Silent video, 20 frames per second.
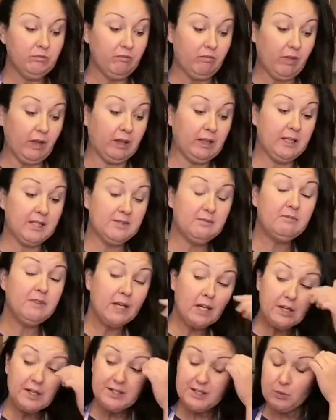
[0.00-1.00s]
Okay, it's
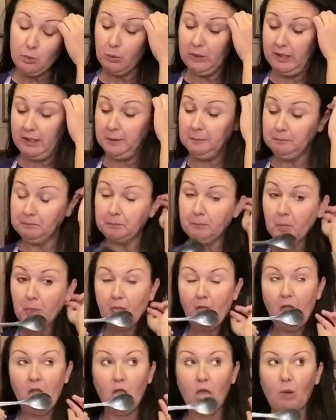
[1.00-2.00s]
very sweet,
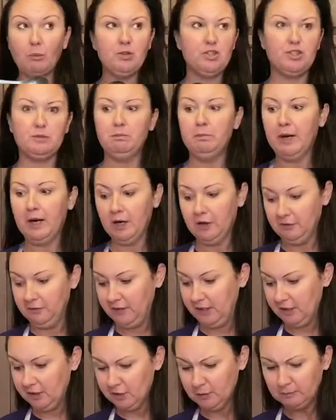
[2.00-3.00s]
which is
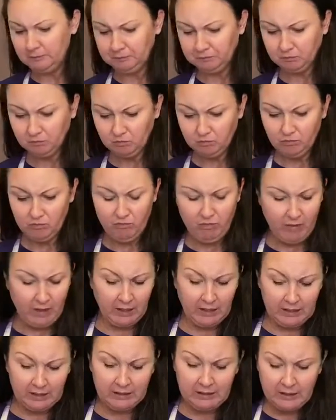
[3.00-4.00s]
perfect.
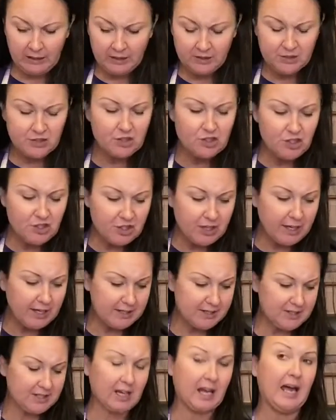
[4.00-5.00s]
It needs
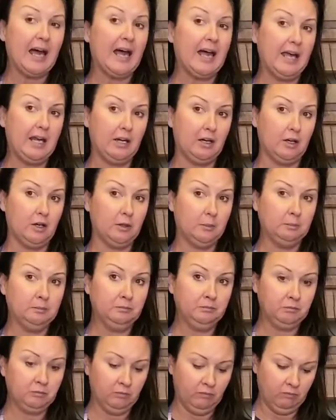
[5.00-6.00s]
just a hair
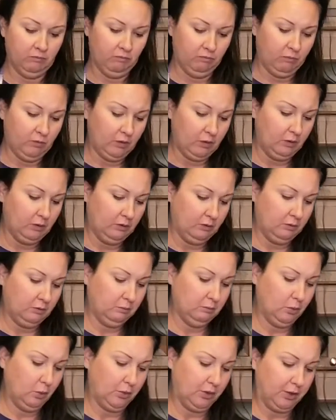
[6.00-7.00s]

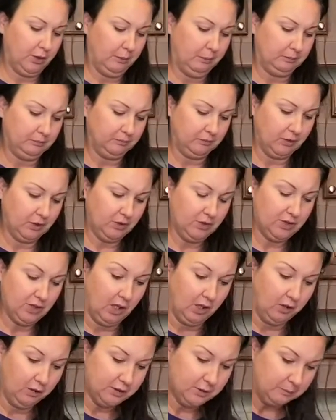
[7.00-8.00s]
more
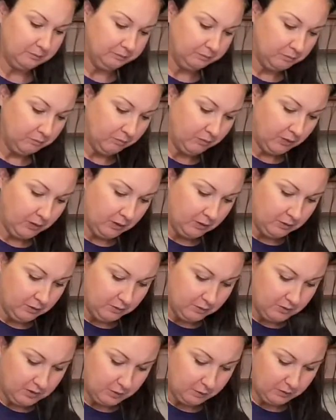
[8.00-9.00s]
salt.
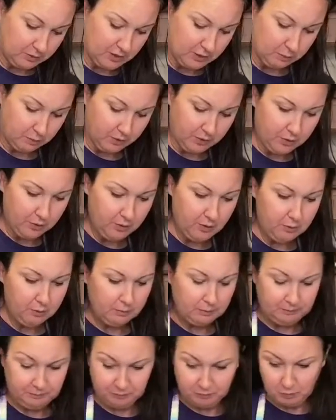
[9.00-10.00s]
So I'm going to sprinkle
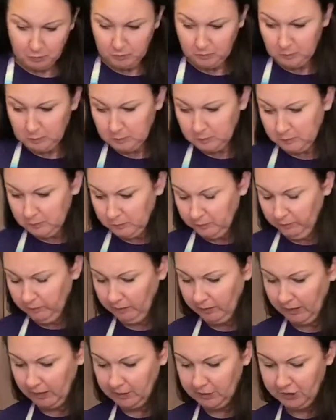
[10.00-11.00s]

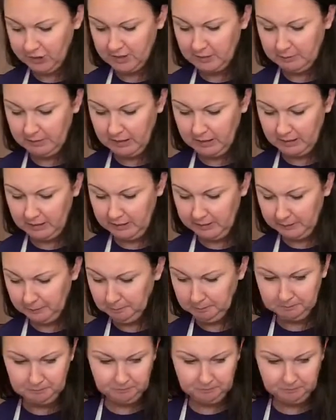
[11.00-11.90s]
just a bit in.